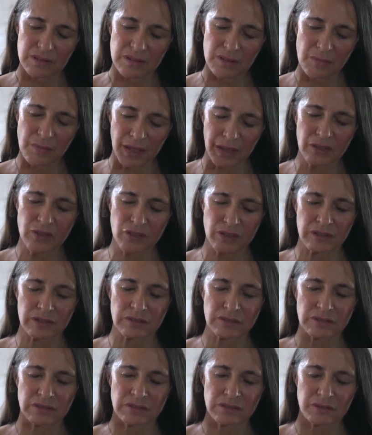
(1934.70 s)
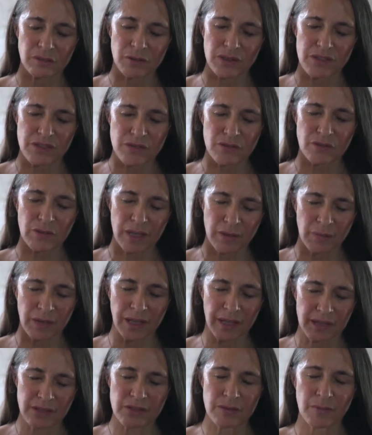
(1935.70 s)
the Belgian was
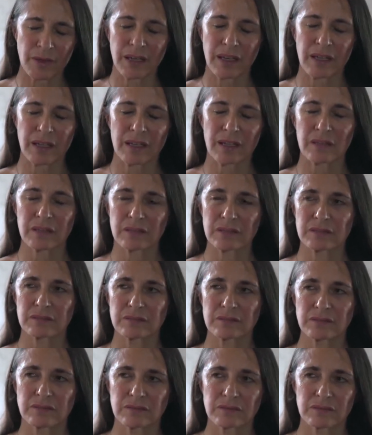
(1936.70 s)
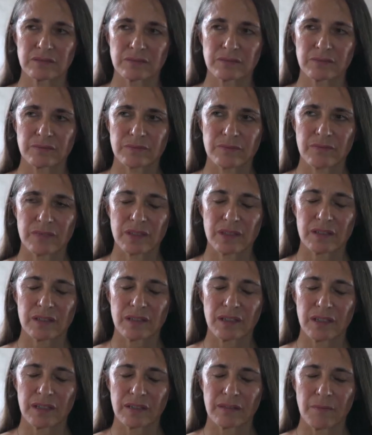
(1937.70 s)
screaming into my ear
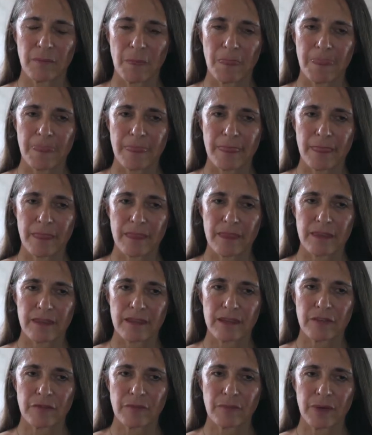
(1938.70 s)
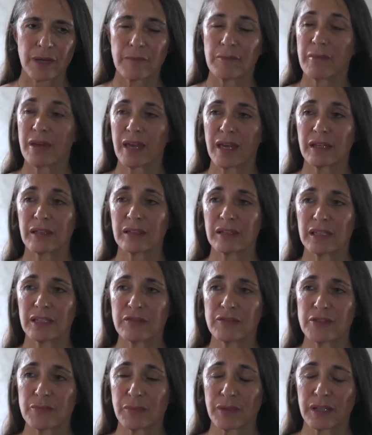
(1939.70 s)
that if my man
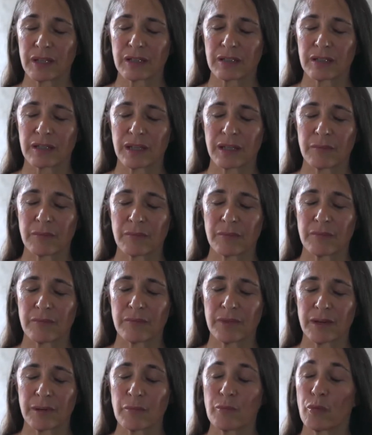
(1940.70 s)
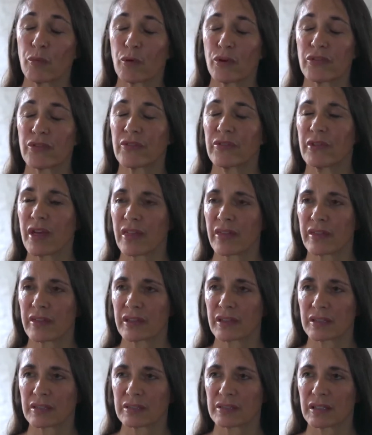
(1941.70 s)
leaves me, I'm, I'm worth
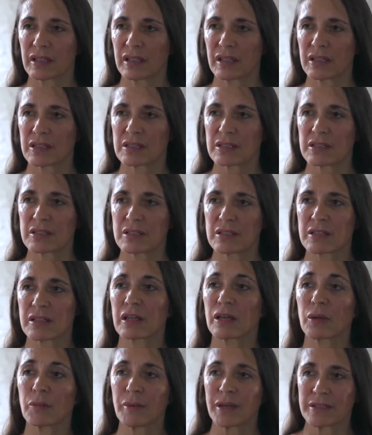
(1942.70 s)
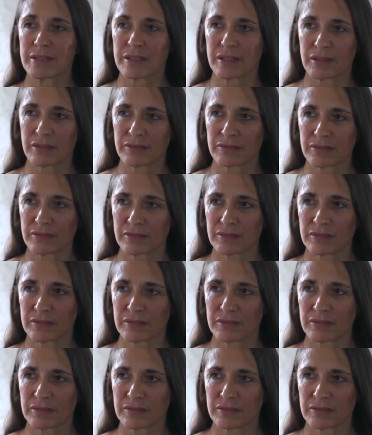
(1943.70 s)
nothing and I should just kill myself.